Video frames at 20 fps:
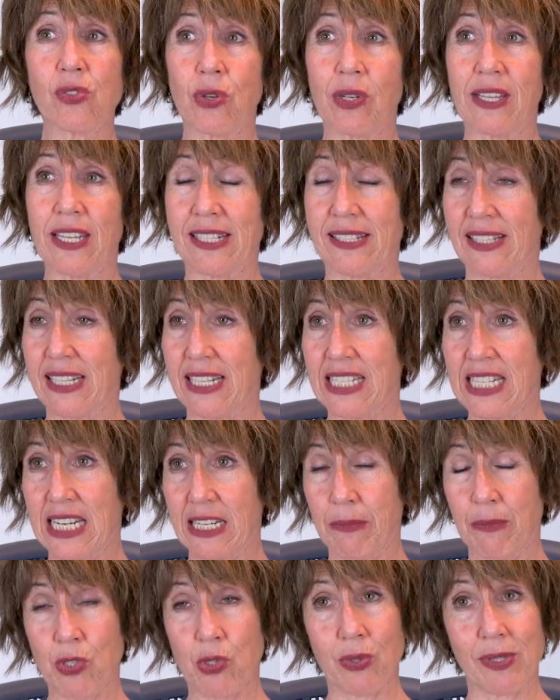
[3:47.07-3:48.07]
or they say take
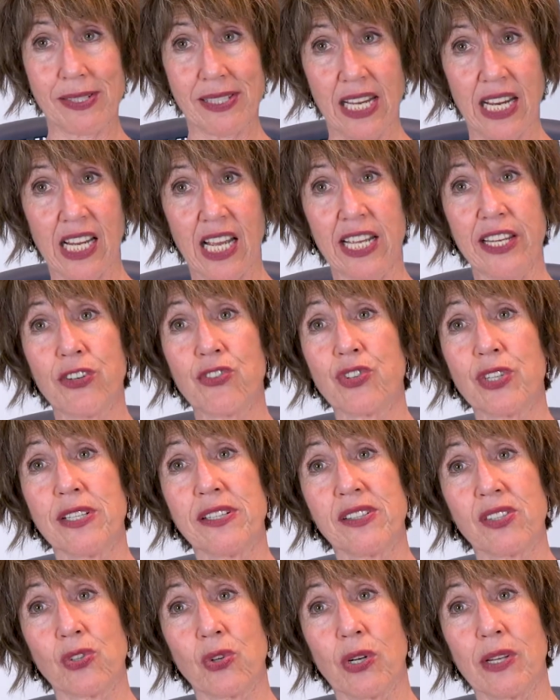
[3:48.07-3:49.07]
him to a
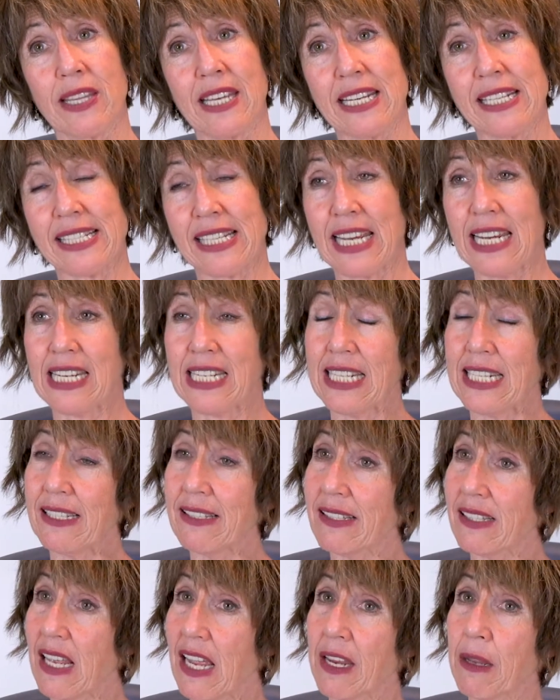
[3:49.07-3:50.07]
psychiatrist, or they say he
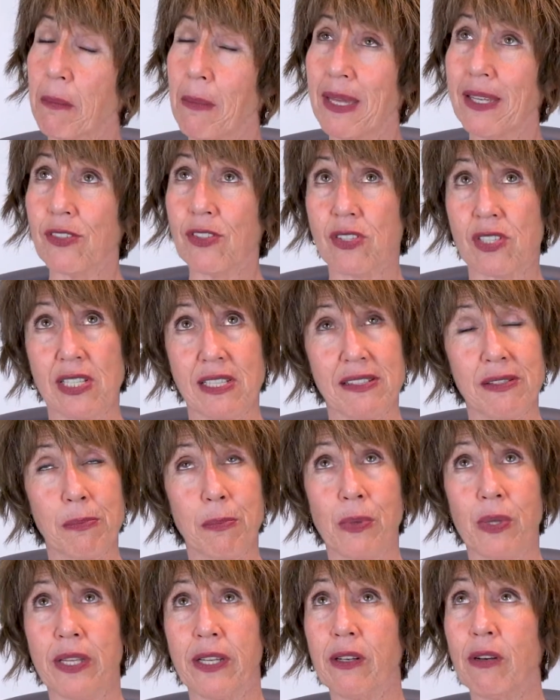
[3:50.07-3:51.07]
needs psych meds,
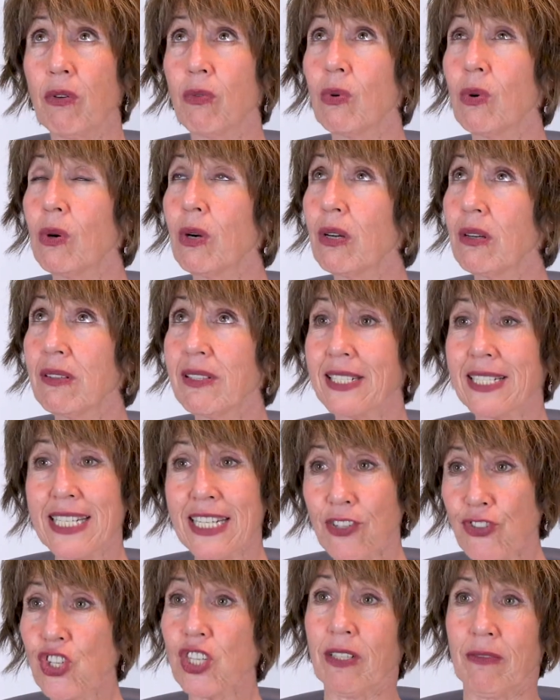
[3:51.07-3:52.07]
discipline, or
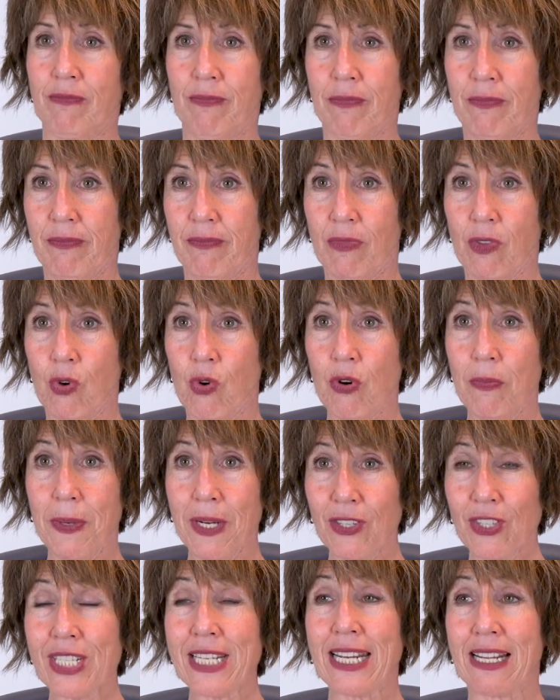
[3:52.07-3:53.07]
detention, or
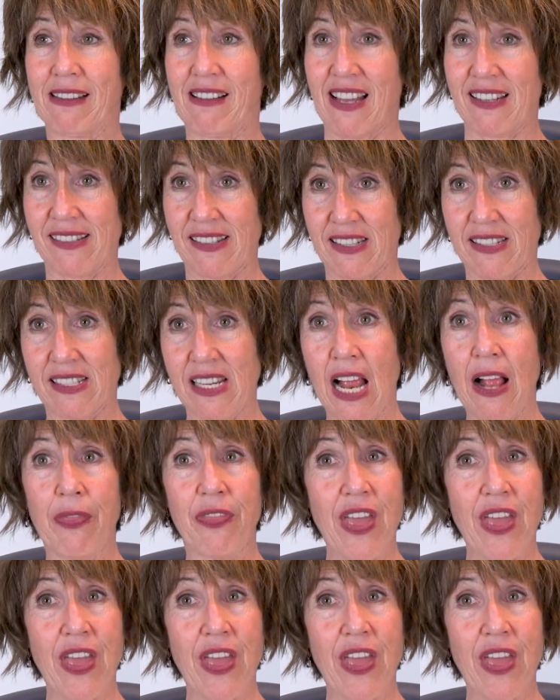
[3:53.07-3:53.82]
parenting classes.